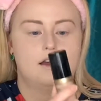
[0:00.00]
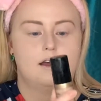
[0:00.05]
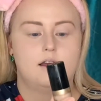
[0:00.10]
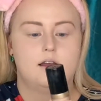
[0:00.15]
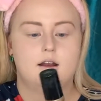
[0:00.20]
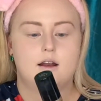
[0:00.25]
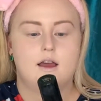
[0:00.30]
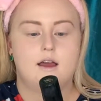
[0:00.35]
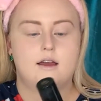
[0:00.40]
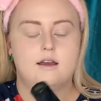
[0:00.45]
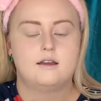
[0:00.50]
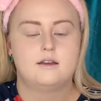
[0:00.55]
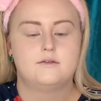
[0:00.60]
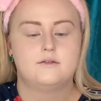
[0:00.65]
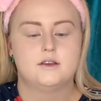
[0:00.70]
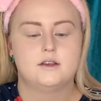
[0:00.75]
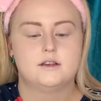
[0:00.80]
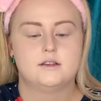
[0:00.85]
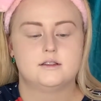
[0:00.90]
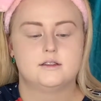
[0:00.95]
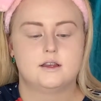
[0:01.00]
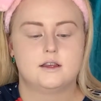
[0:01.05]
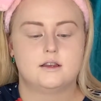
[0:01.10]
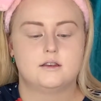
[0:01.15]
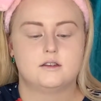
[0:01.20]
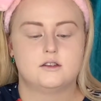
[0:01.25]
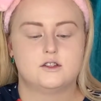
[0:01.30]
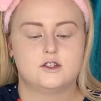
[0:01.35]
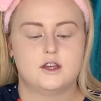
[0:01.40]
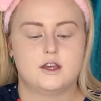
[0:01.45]
and I have this in
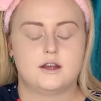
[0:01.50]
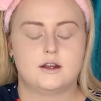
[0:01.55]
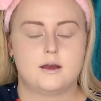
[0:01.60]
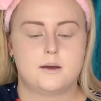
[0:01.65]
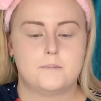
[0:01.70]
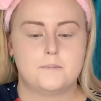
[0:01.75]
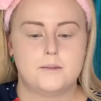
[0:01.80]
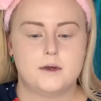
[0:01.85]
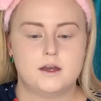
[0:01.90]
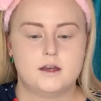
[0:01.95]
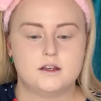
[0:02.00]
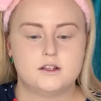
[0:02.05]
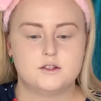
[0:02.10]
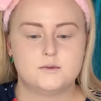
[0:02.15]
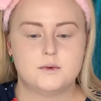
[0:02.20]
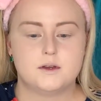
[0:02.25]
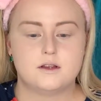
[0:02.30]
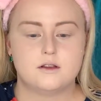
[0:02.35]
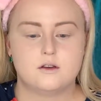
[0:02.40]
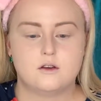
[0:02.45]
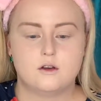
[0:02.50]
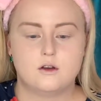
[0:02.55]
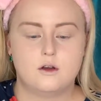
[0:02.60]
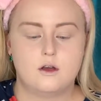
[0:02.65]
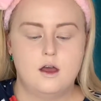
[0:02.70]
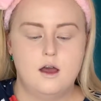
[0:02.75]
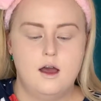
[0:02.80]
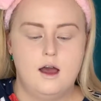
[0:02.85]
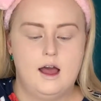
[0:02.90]
the shade Marshmallow.